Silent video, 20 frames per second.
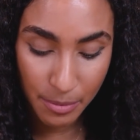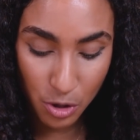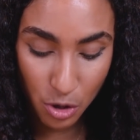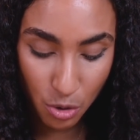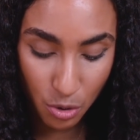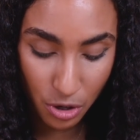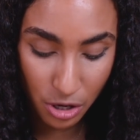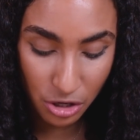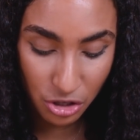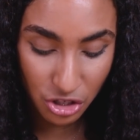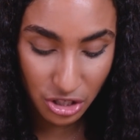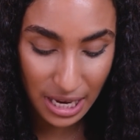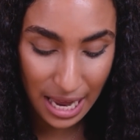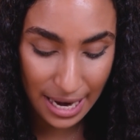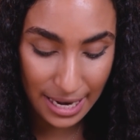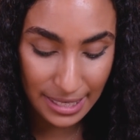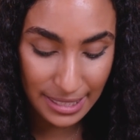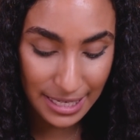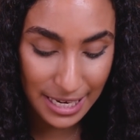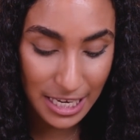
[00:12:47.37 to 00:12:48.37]
You can just
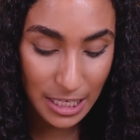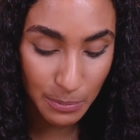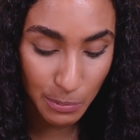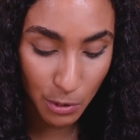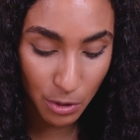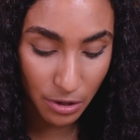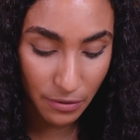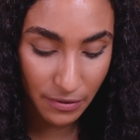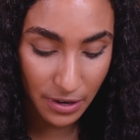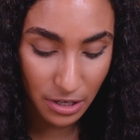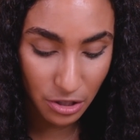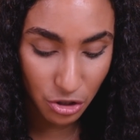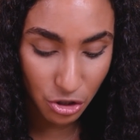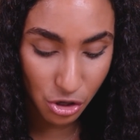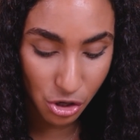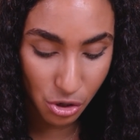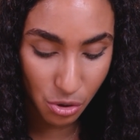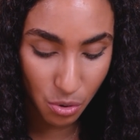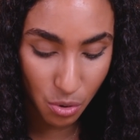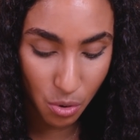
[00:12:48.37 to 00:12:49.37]
add a teaspoon of it to
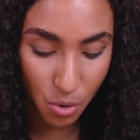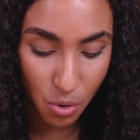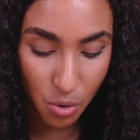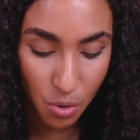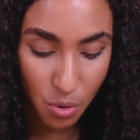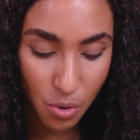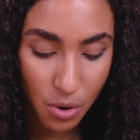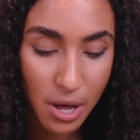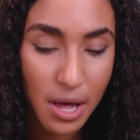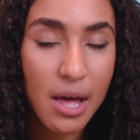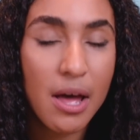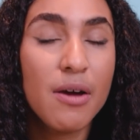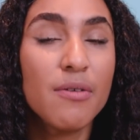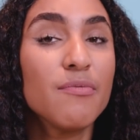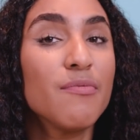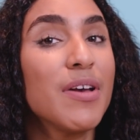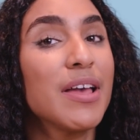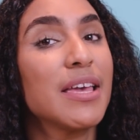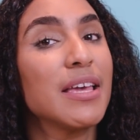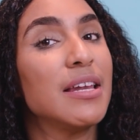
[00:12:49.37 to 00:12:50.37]
your
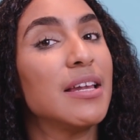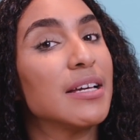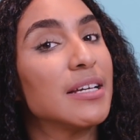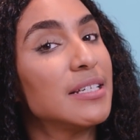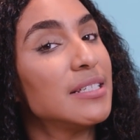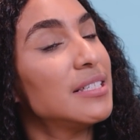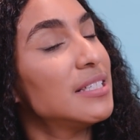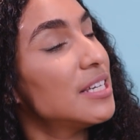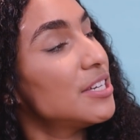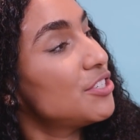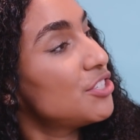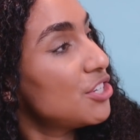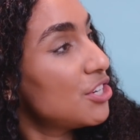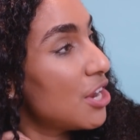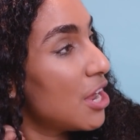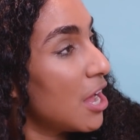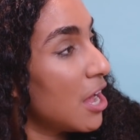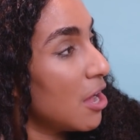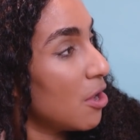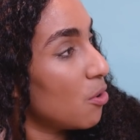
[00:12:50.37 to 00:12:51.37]
regular
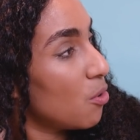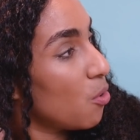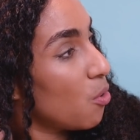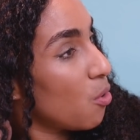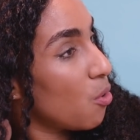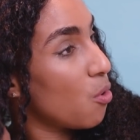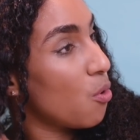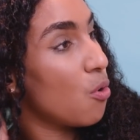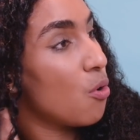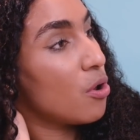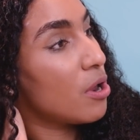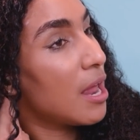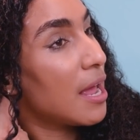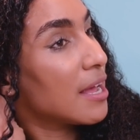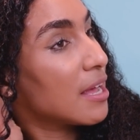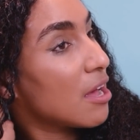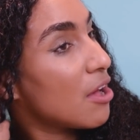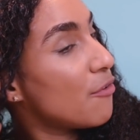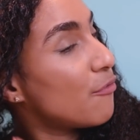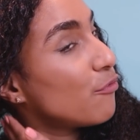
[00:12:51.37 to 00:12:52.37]
conditioner, or
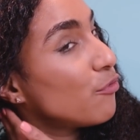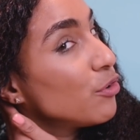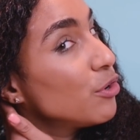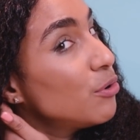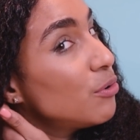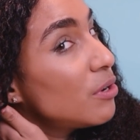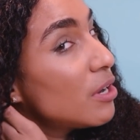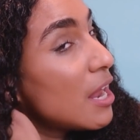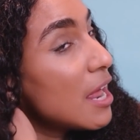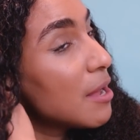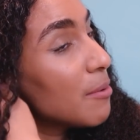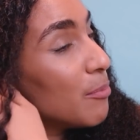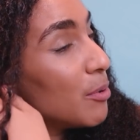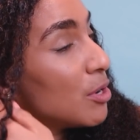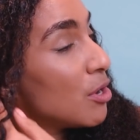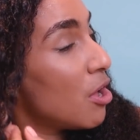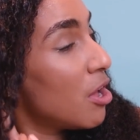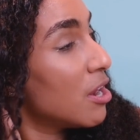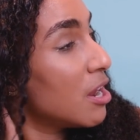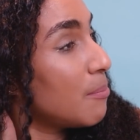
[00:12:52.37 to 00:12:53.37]
like a fruit like
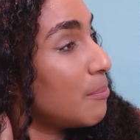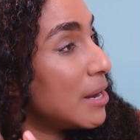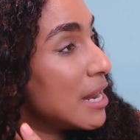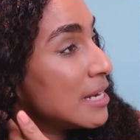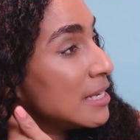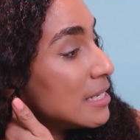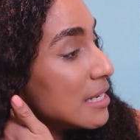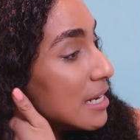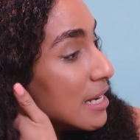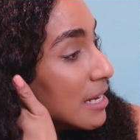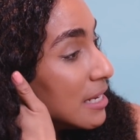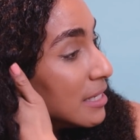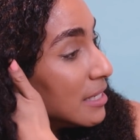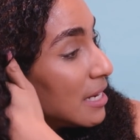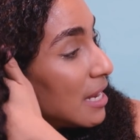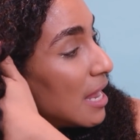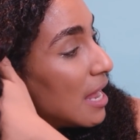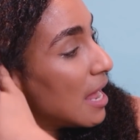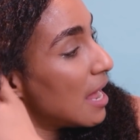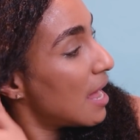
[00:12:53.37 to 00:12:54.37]
banana blended,
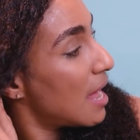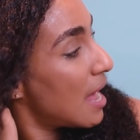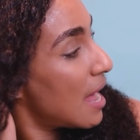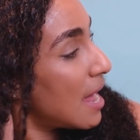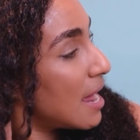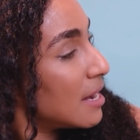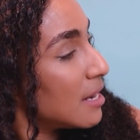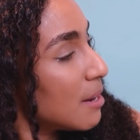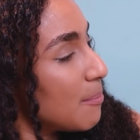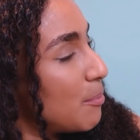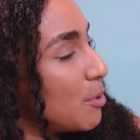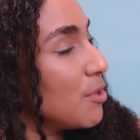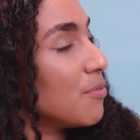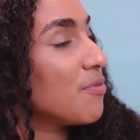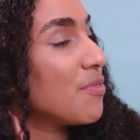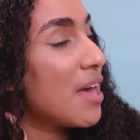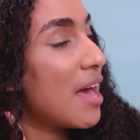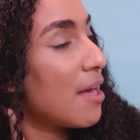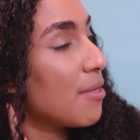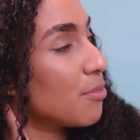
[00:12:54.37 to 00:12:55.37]
and put
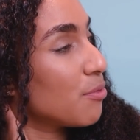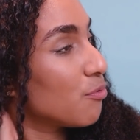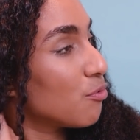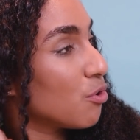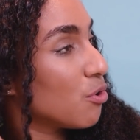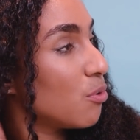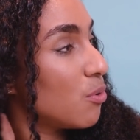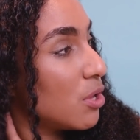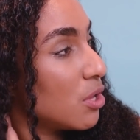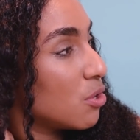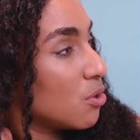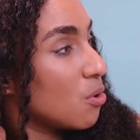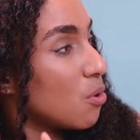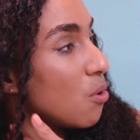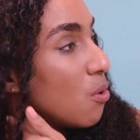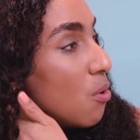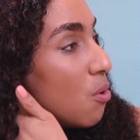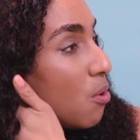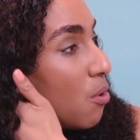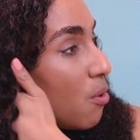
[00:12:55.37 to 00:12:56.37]
that through
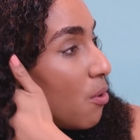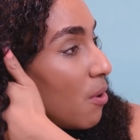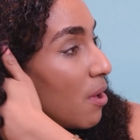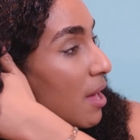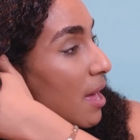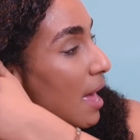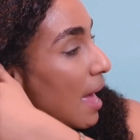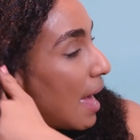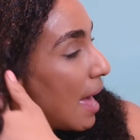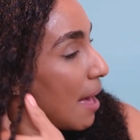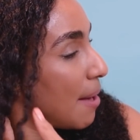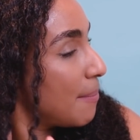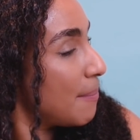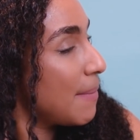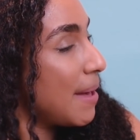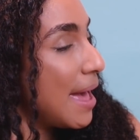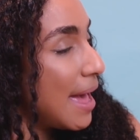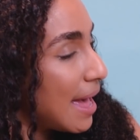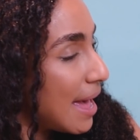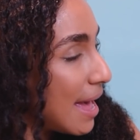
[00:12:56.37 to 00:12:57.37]
your
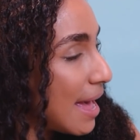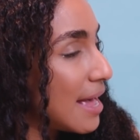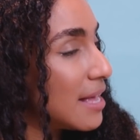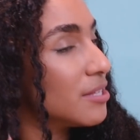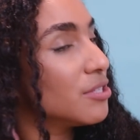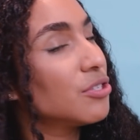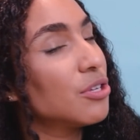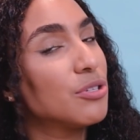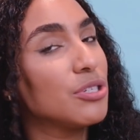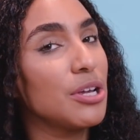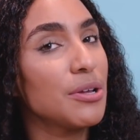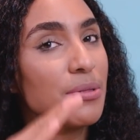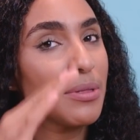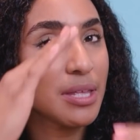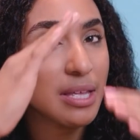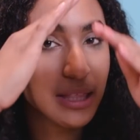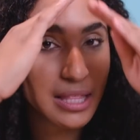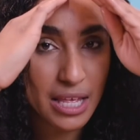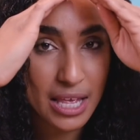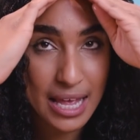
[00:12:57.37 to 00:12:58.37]
hair. So don't
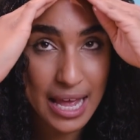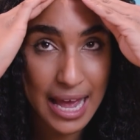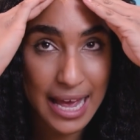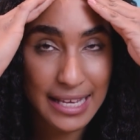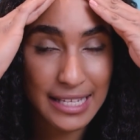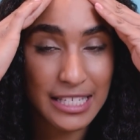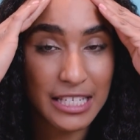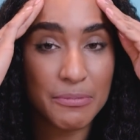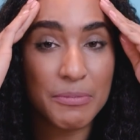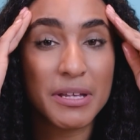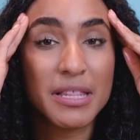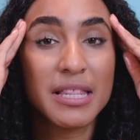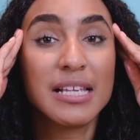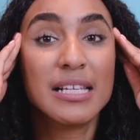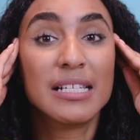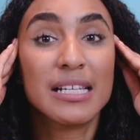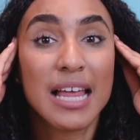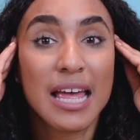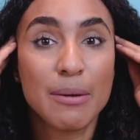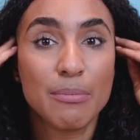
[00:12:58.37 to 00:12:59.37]
think that it has to be
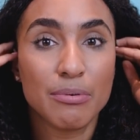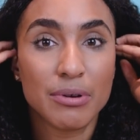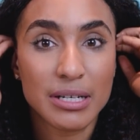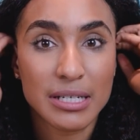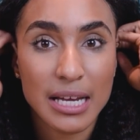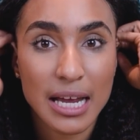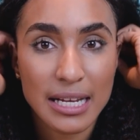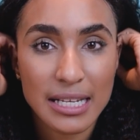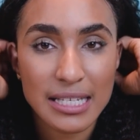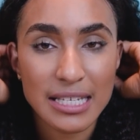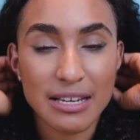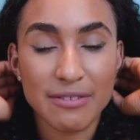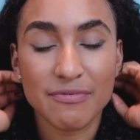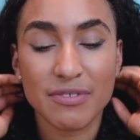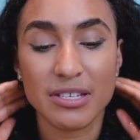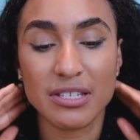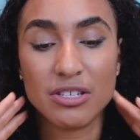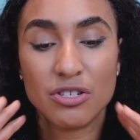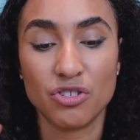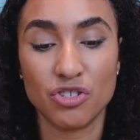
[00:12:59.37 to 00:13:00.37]
this labor intensive.
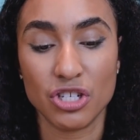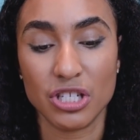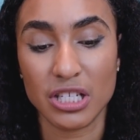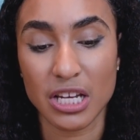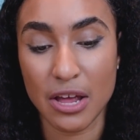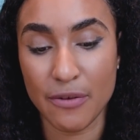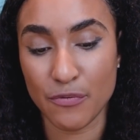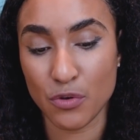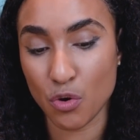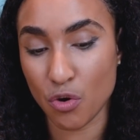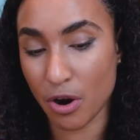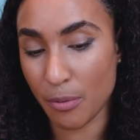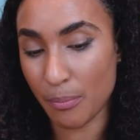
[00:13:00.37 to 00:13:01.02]
This is just if you're